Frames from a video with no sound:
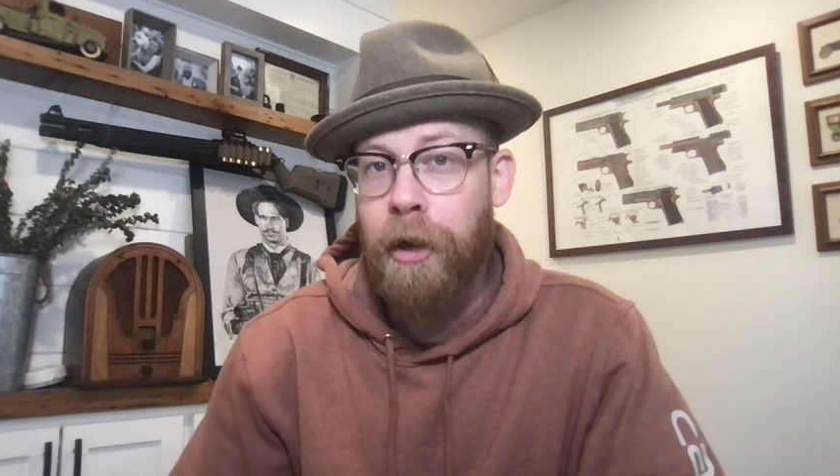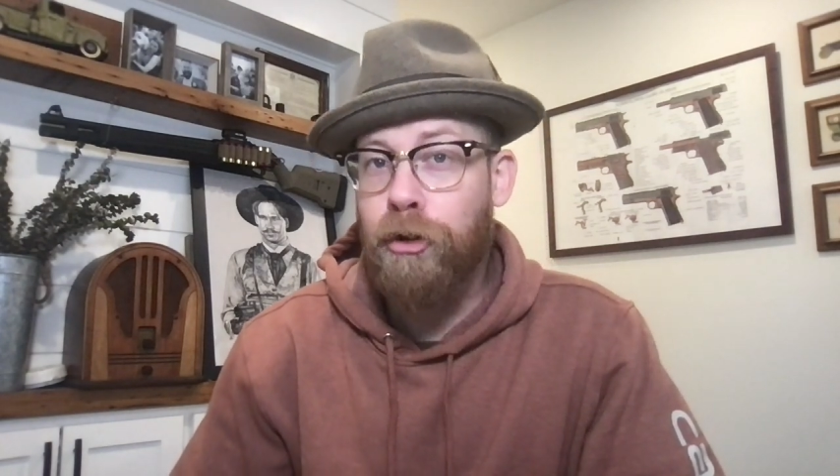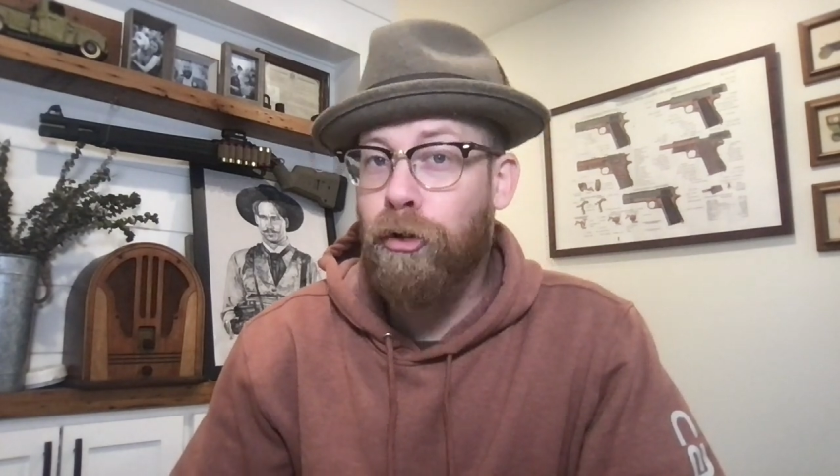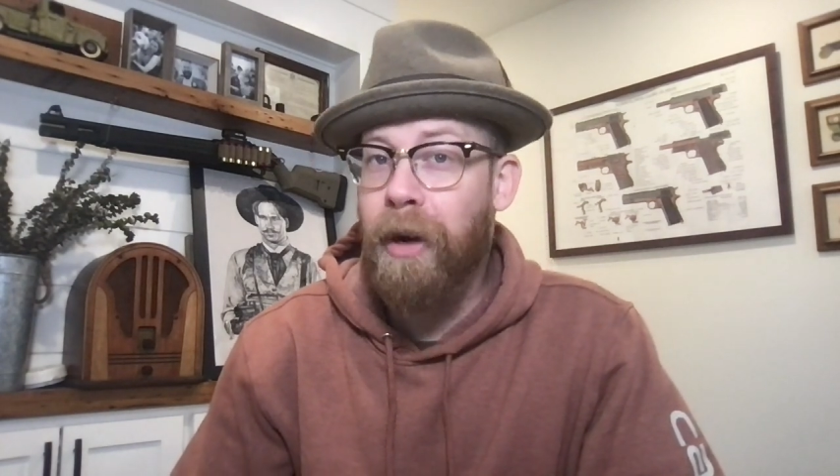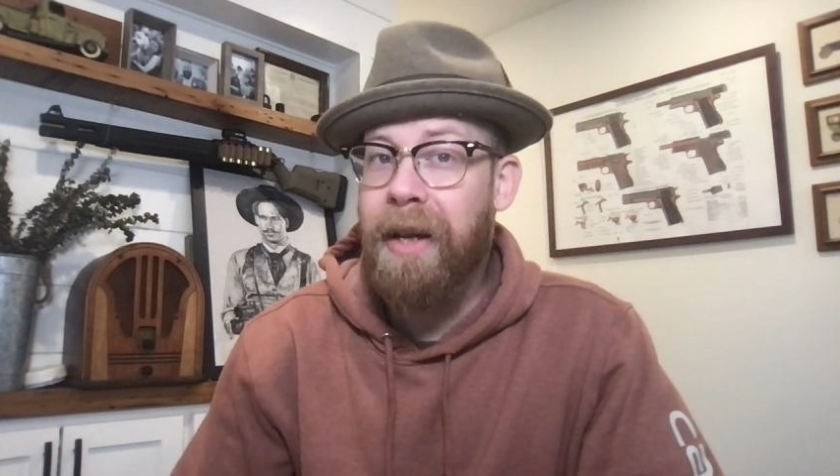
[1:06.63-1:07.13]

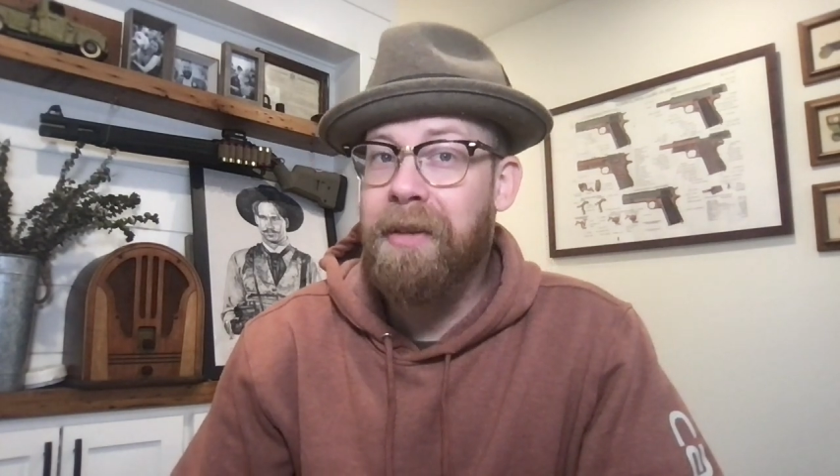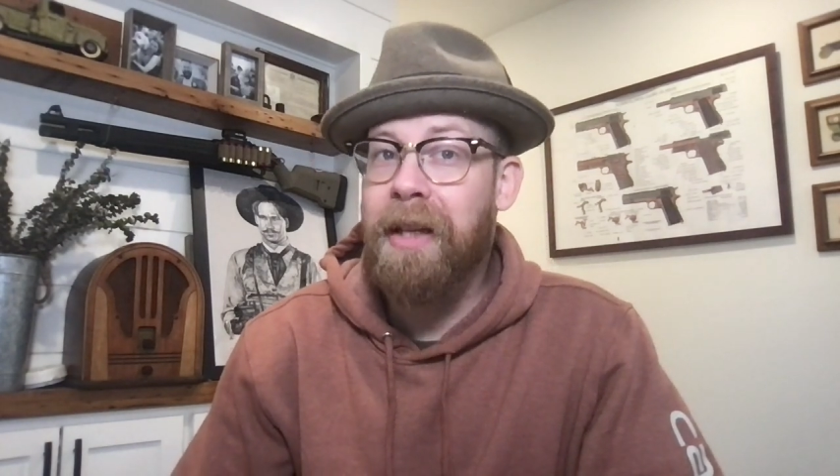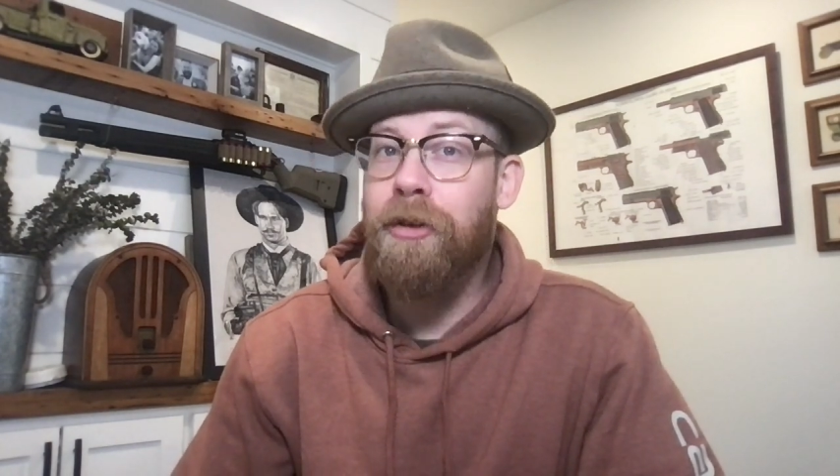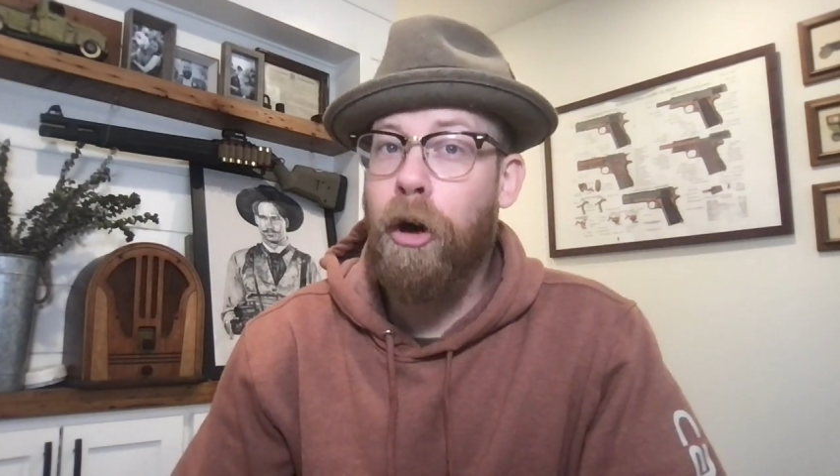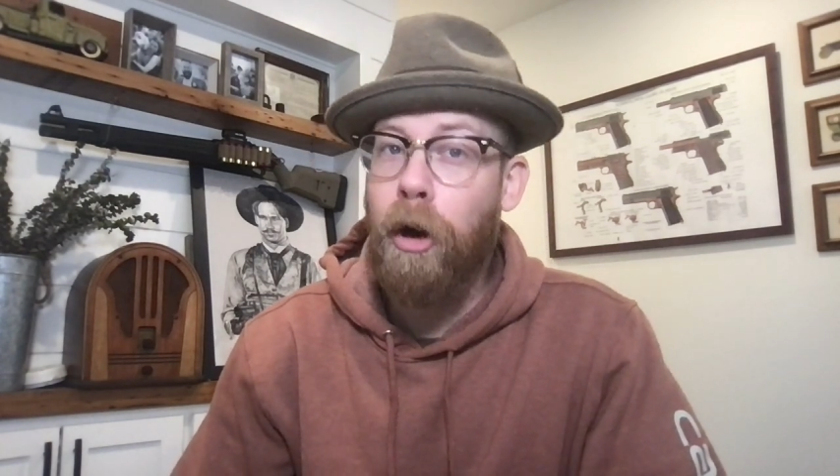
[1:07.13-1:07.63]
trains
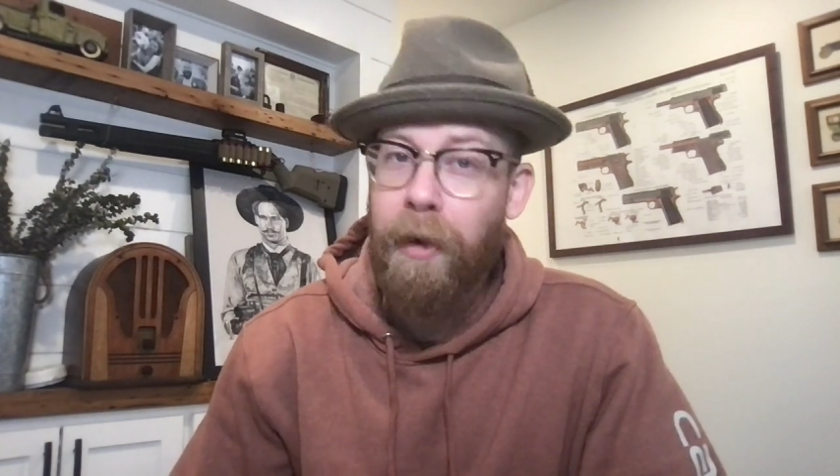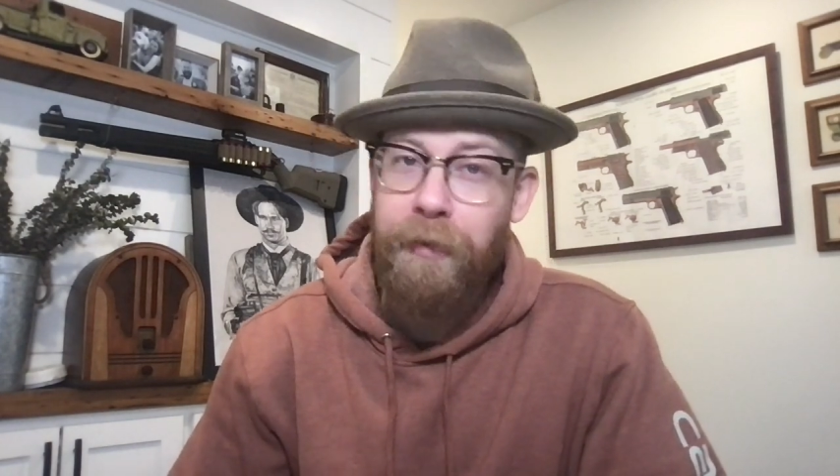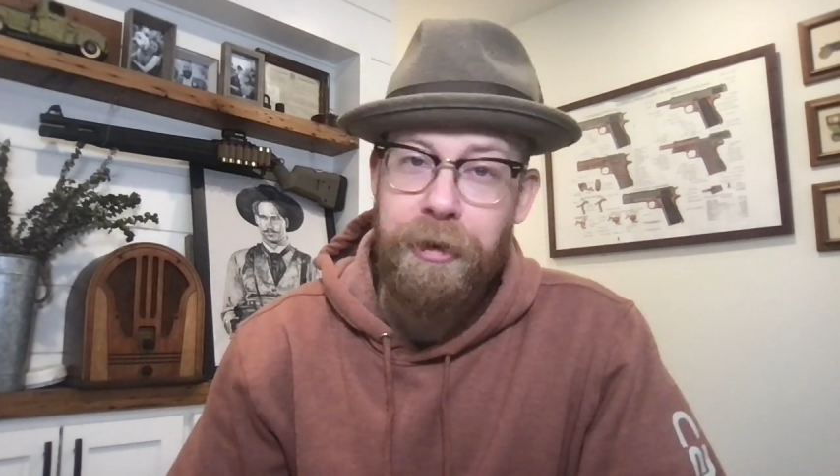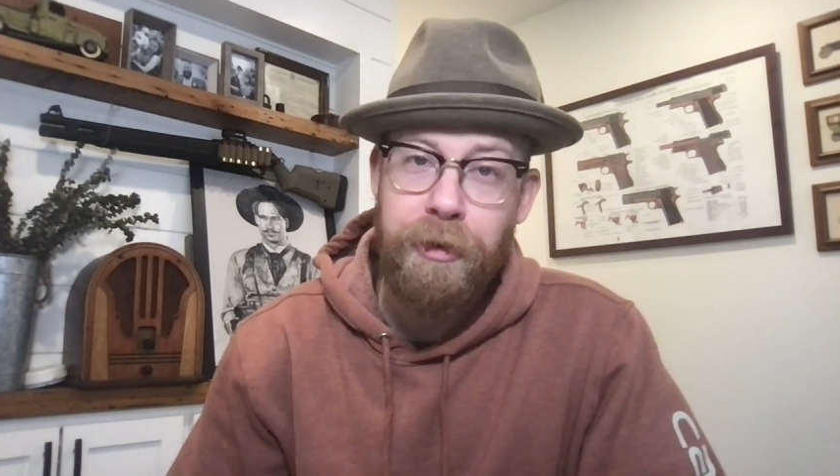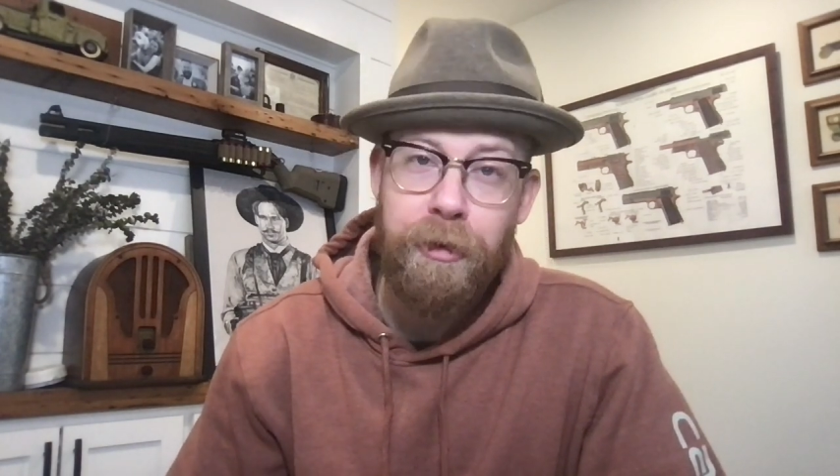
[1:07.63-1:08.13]
its
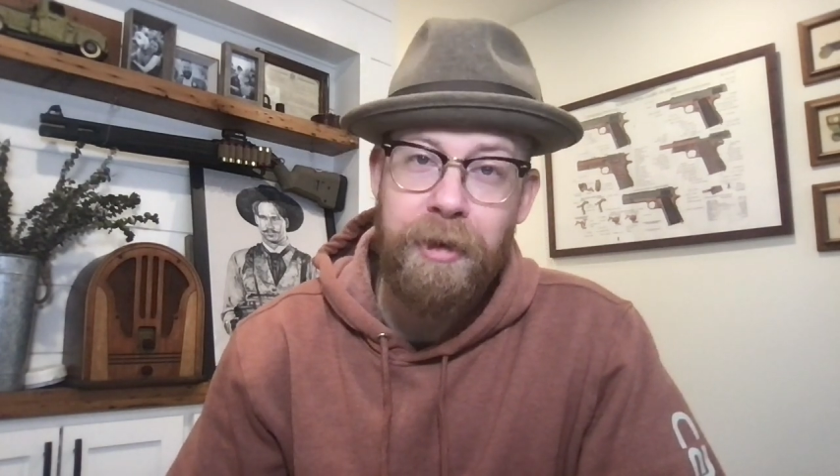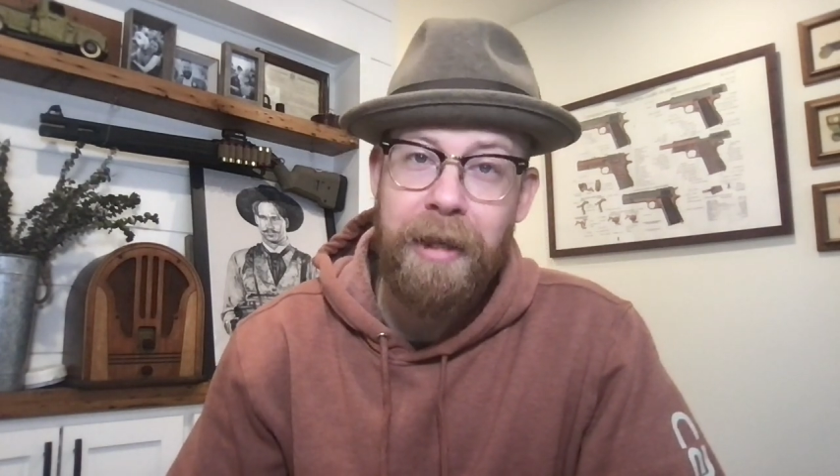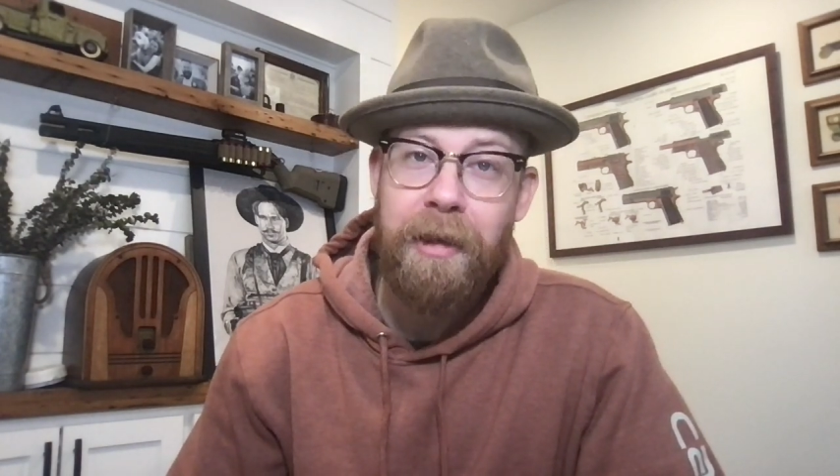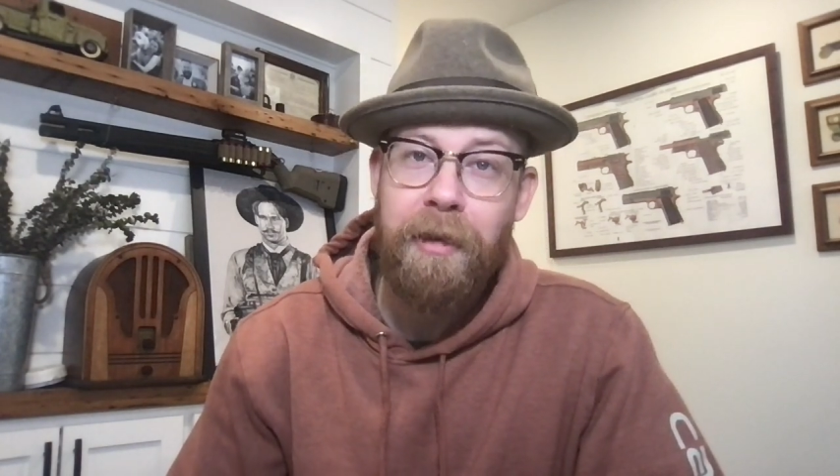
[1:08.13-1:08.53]
officers that the